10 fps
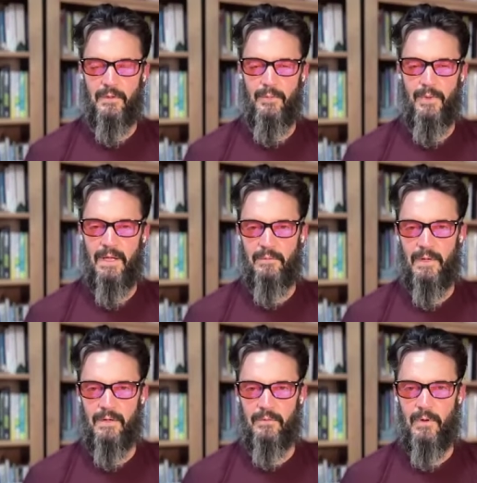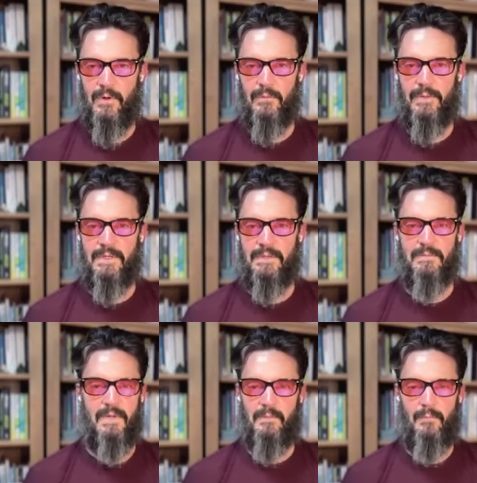good or bad, right or wrong. We
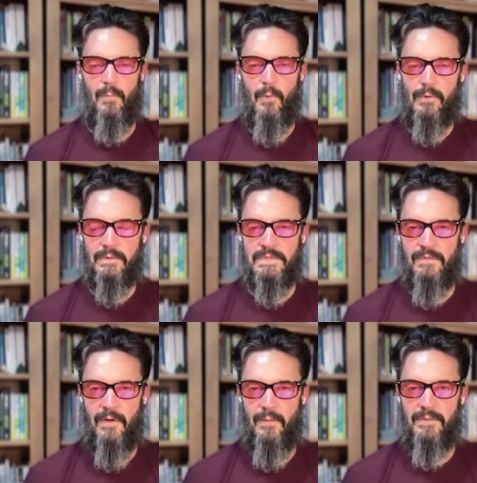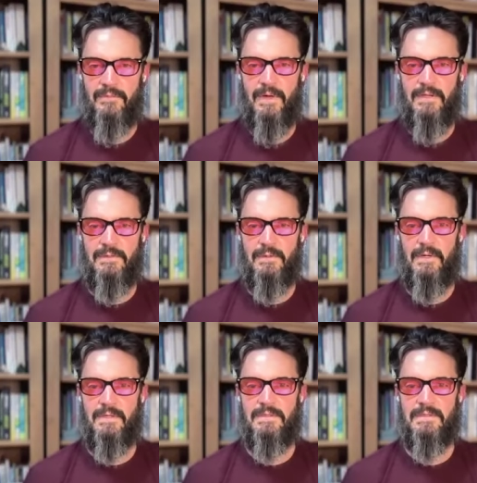can, like, morals have all been fed
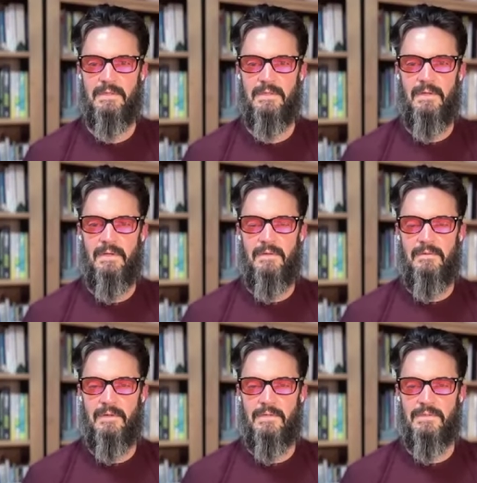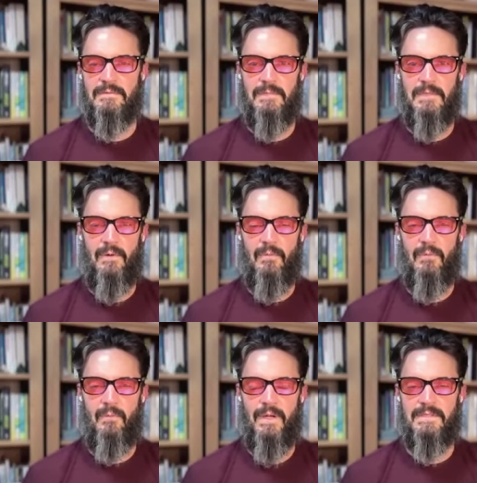to us. There's,
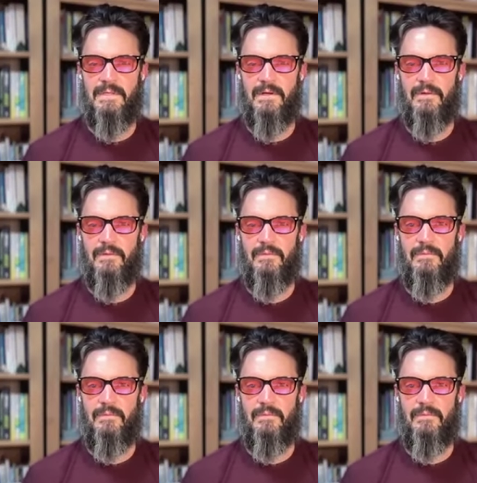ways that